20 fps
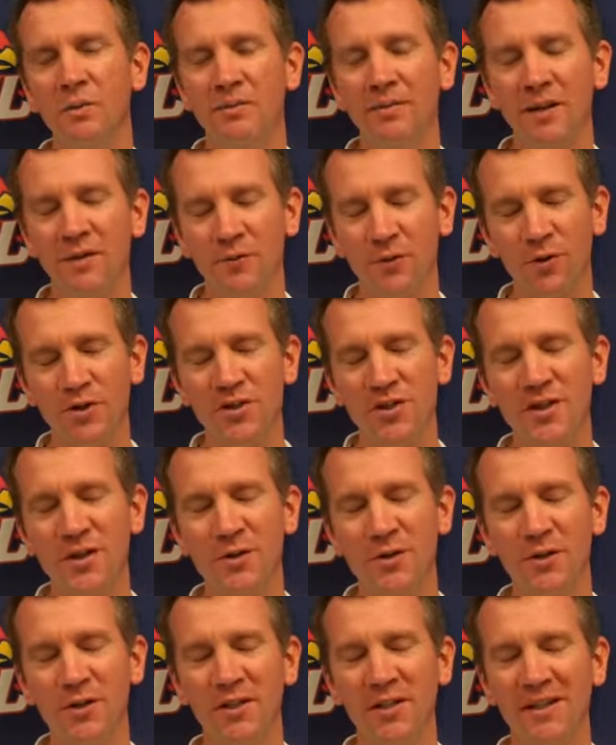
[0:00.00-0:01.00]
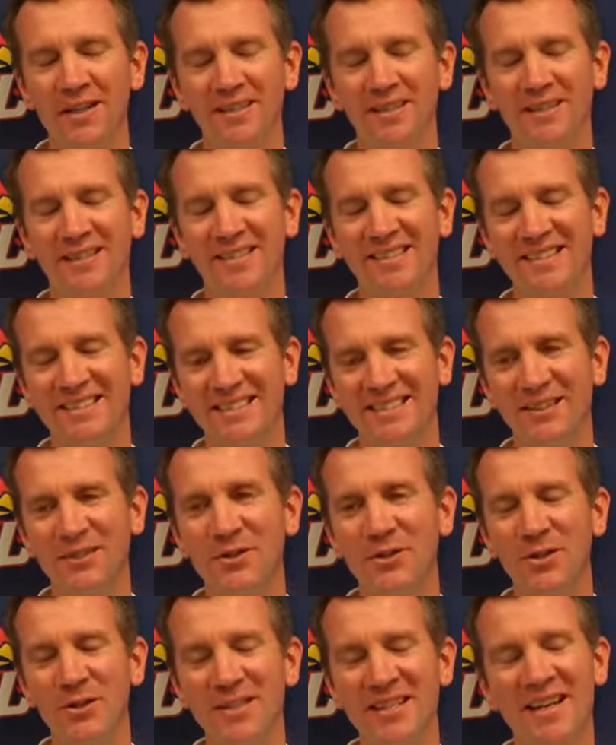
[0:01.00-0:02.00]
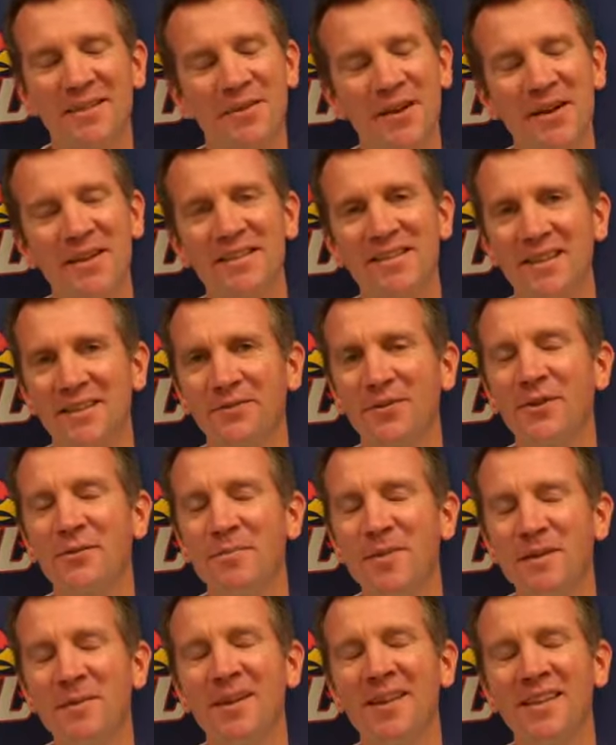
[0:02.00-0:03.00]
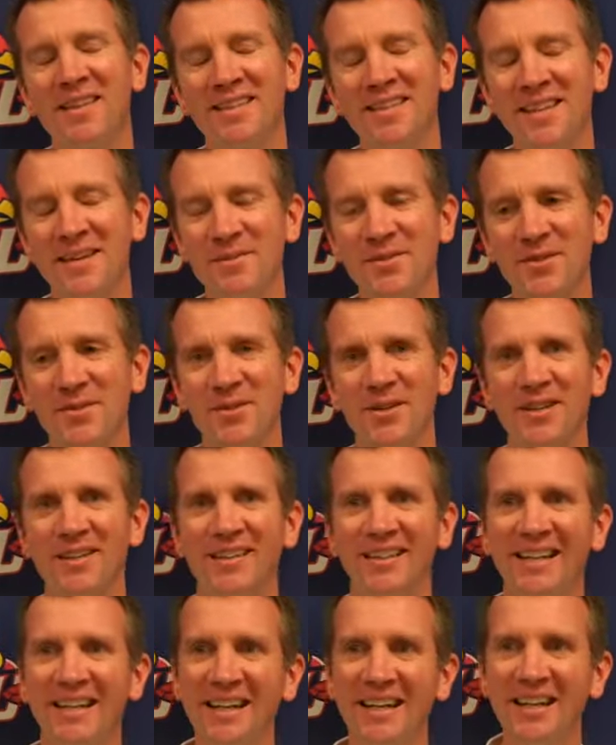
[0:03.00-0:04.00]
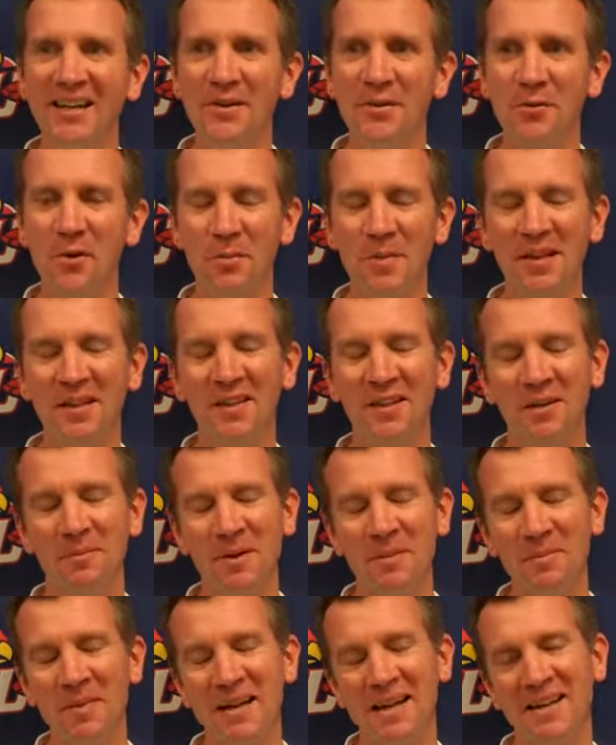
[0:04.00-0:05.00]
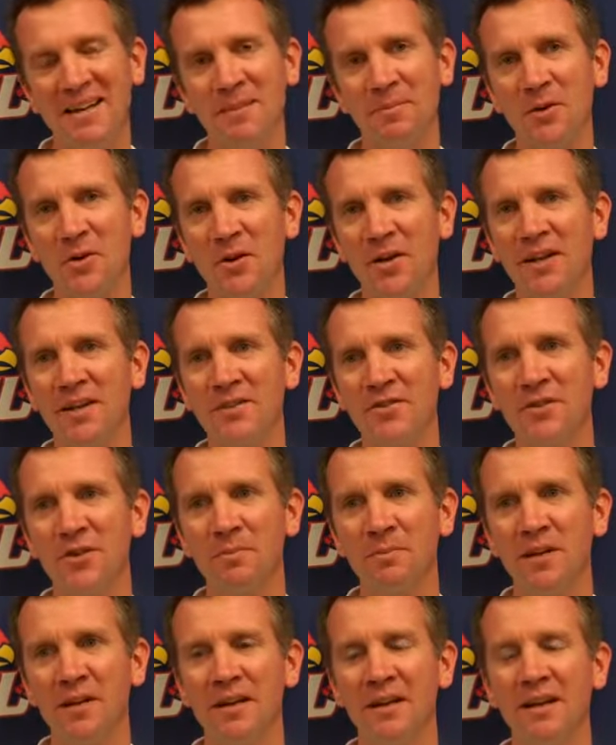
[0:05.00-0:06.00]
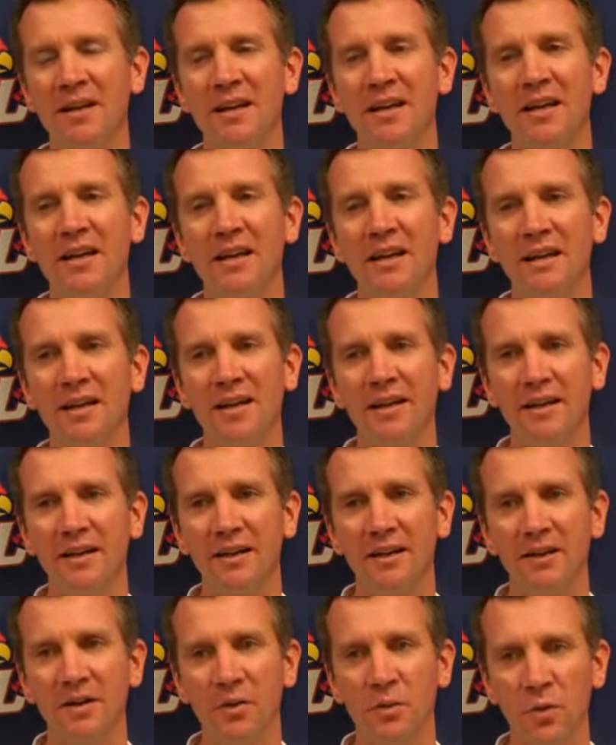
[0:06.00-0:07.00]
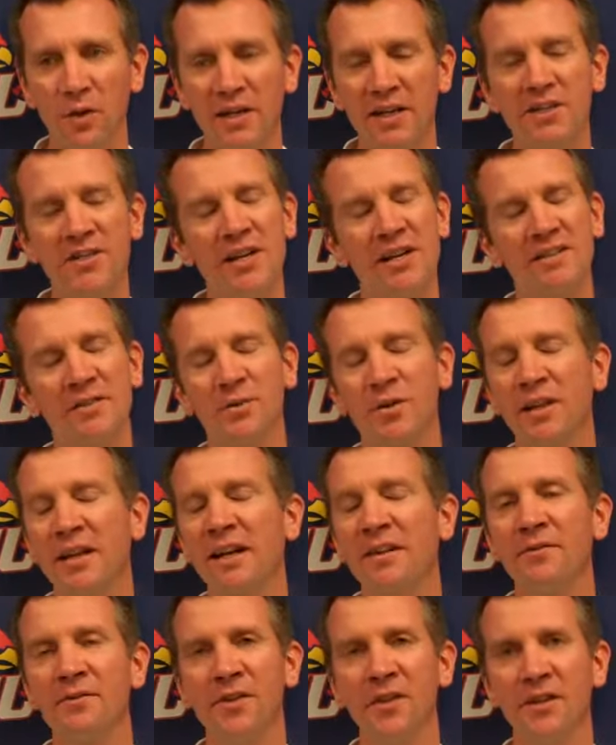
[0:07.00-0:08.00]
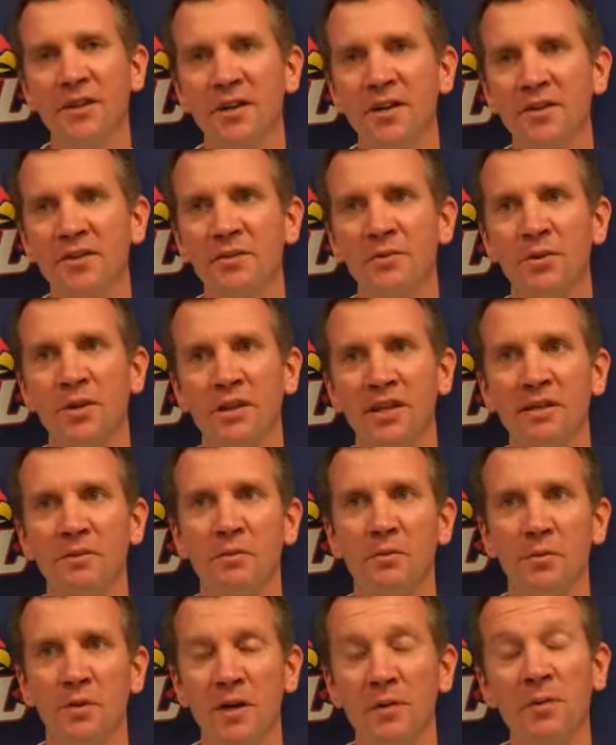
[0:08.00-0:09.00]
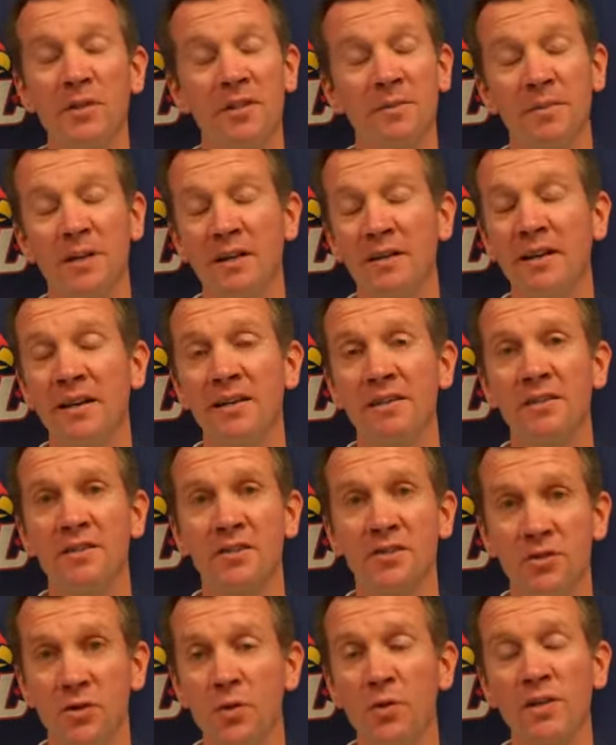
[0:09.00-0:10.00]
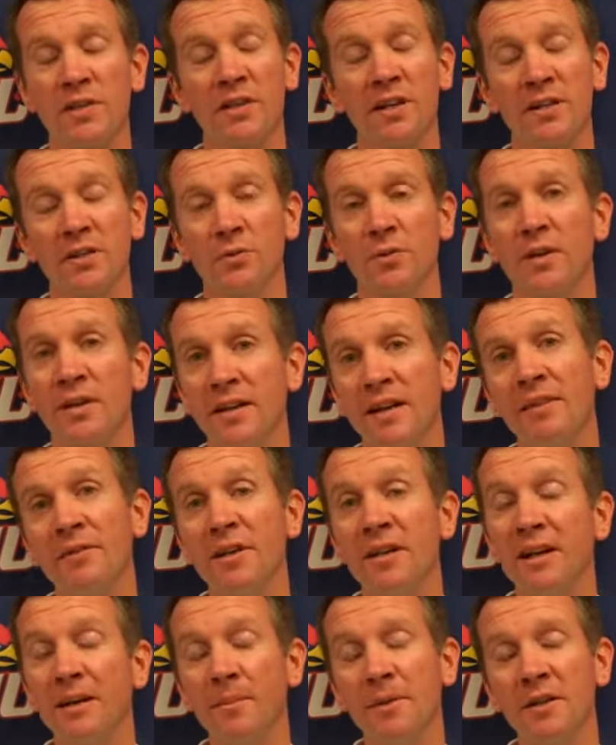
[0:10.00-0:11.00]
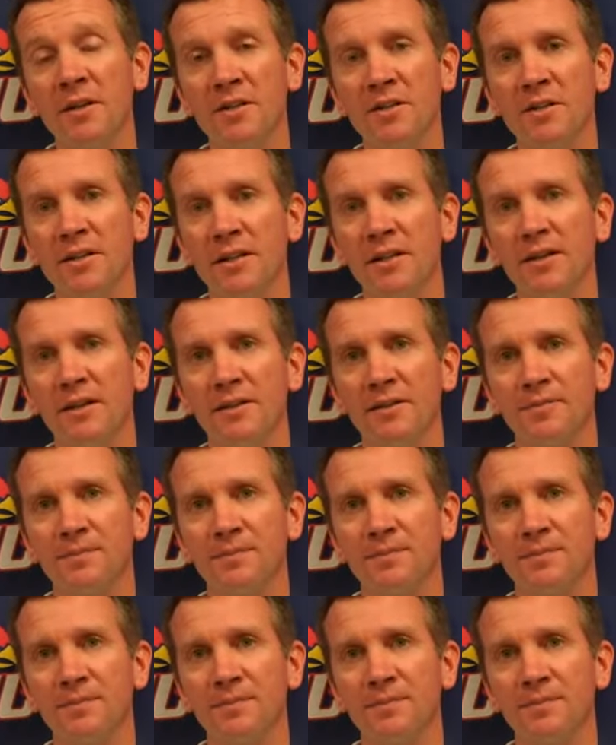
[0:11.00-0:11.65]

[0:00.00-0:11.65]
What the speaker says: Unfortunately, the colds have hit us, a few people on the team, so we'll be a little bit banged up going into it, but we'll get a chance to really kind of feel it out and really run with some big dogs and just know what it's like to run in heavy competition again.